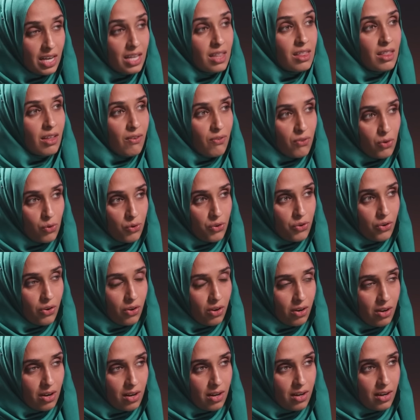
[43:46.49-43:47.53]
in the
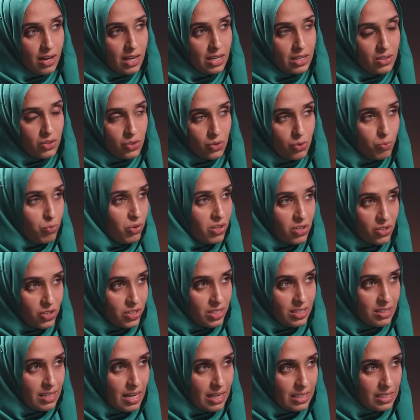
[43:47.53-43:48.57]
future to
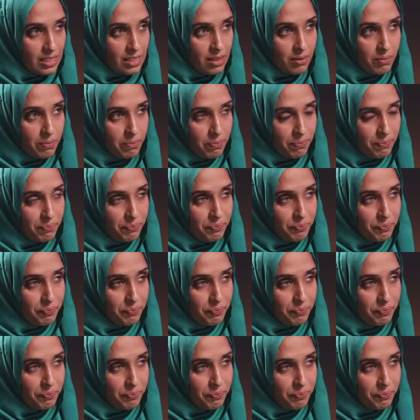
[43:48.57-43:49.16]
British society.